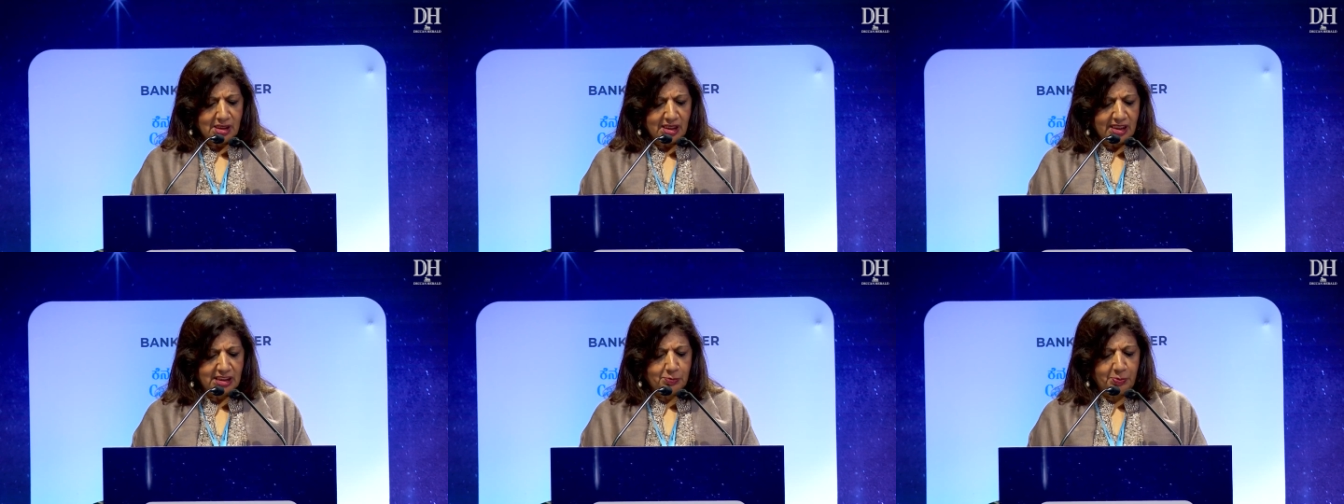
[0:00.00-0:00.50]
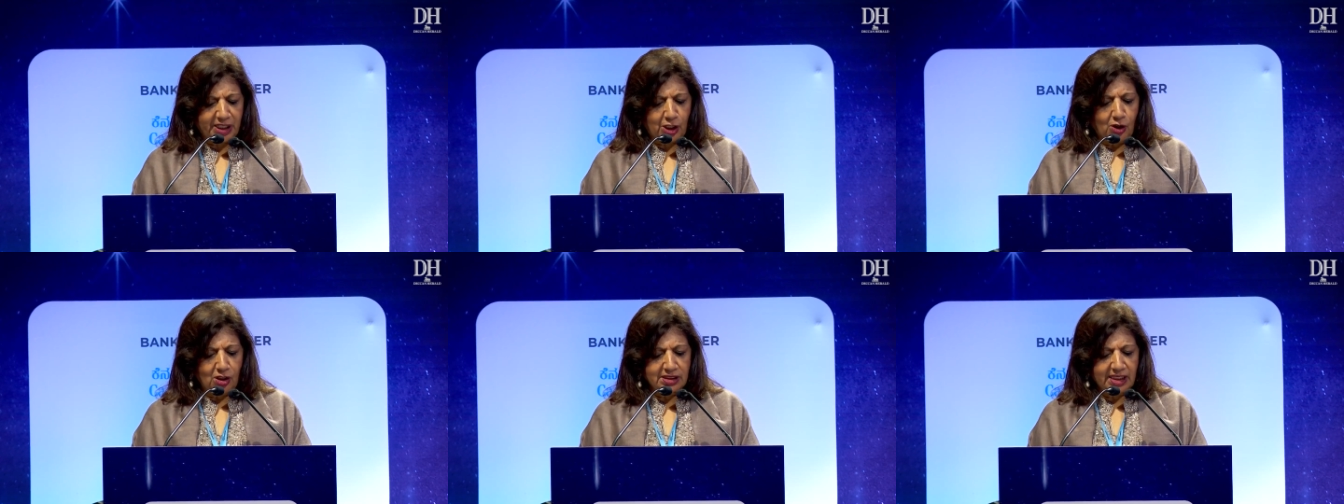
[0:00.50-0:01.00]
It's
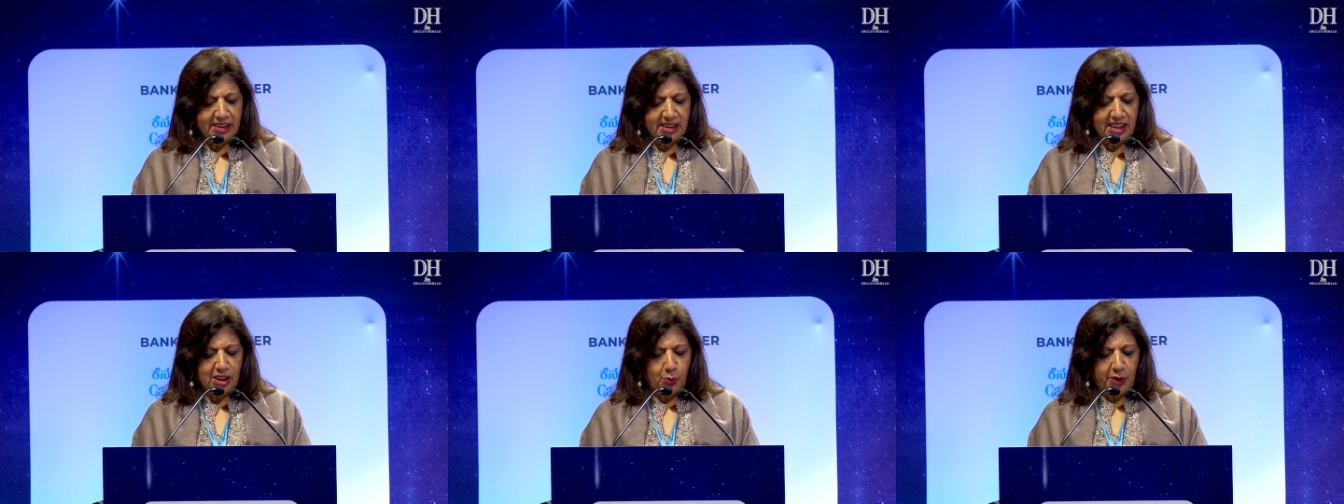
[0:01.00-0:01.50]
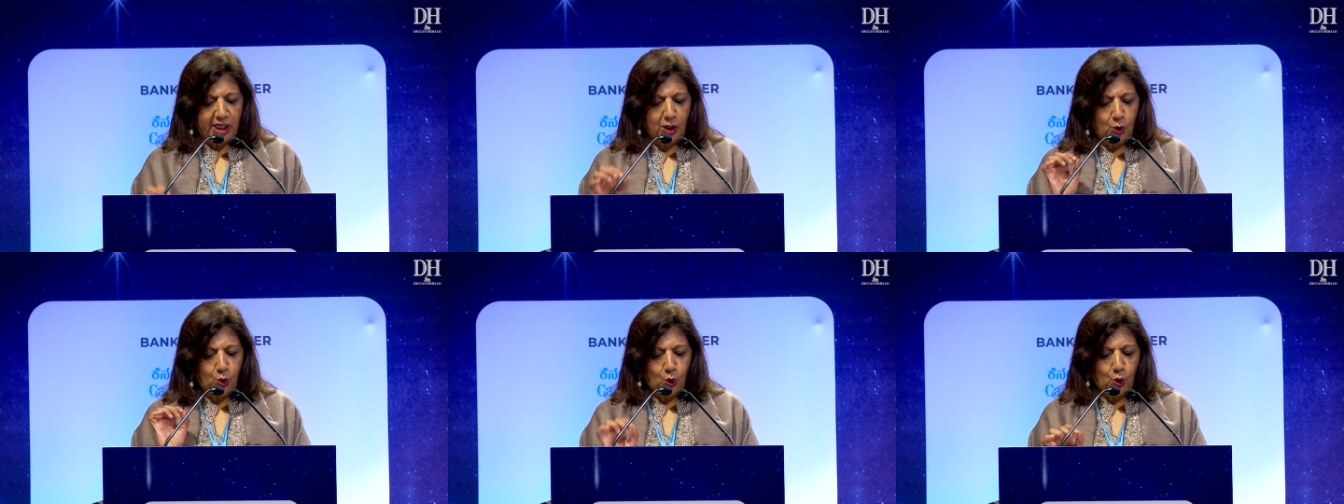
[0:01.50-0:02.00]
because I think we are
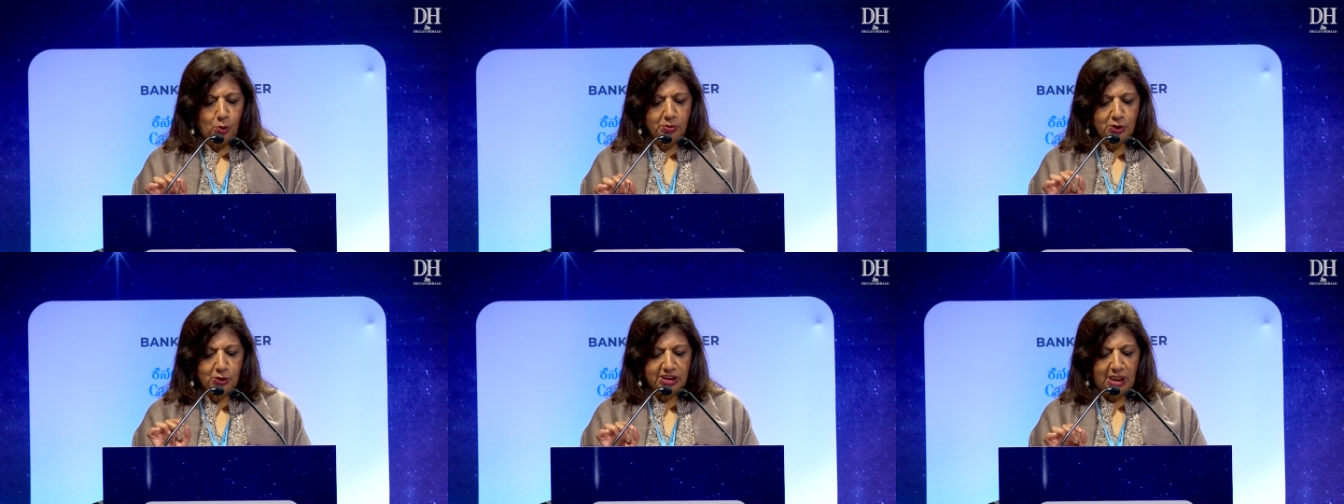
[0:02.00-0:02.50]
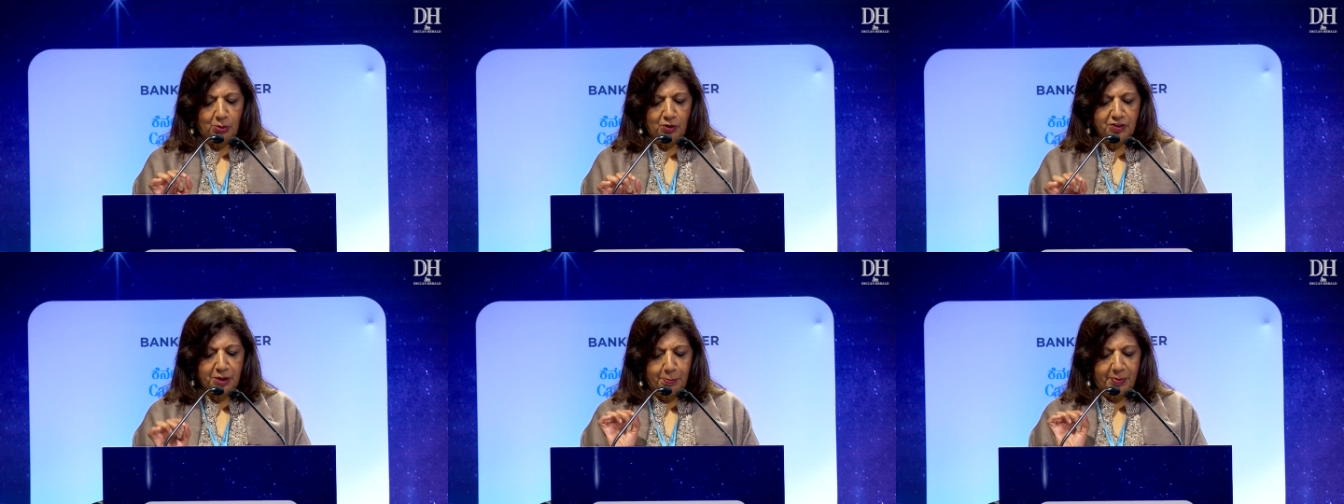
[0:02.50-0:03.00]
home to some
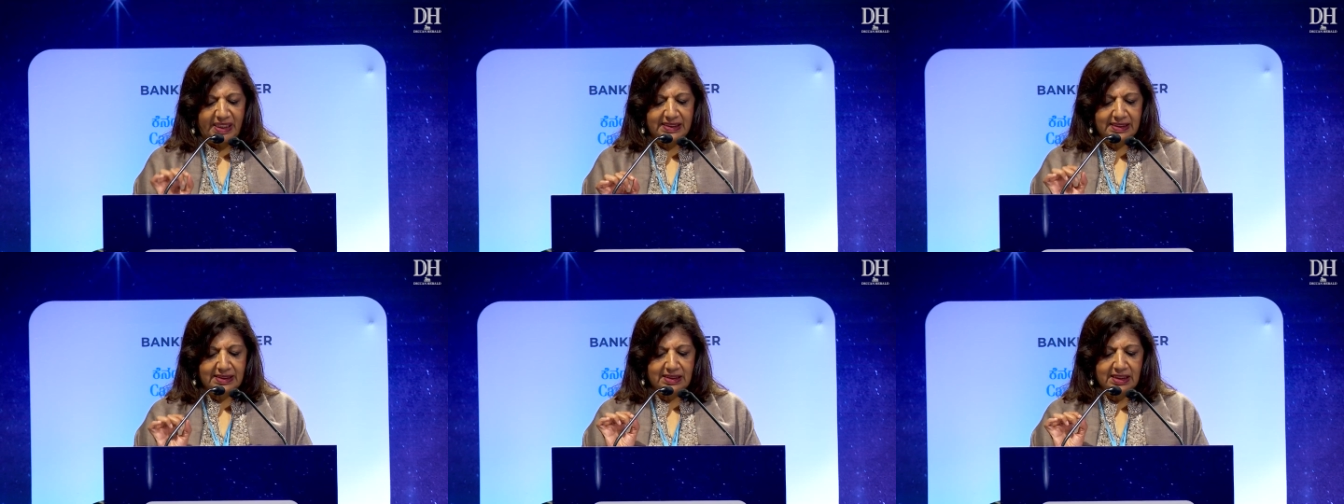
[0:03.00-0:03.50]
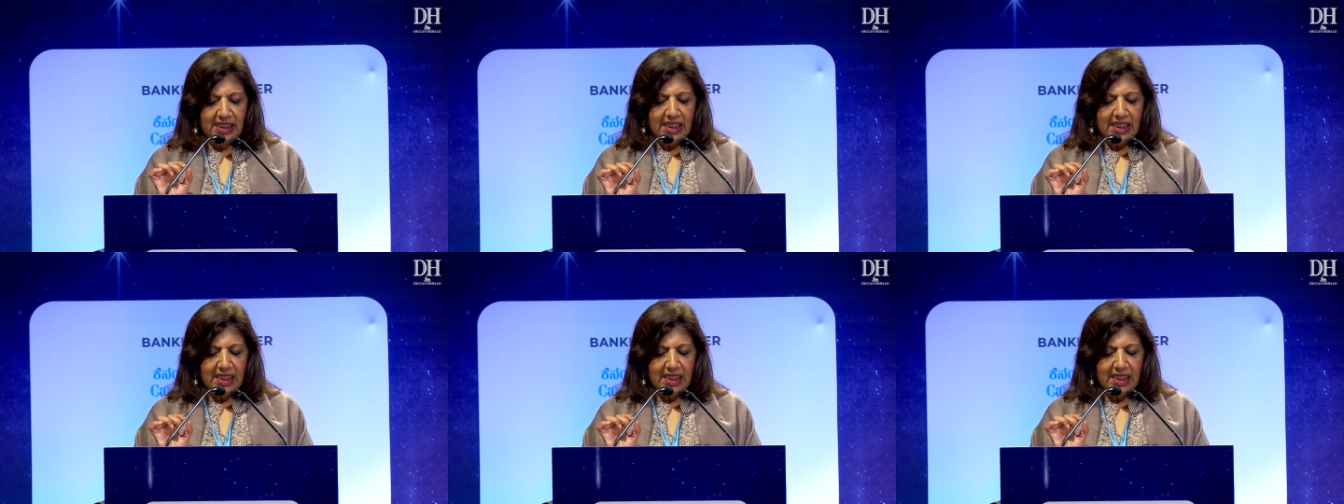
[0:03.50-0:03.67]
of the best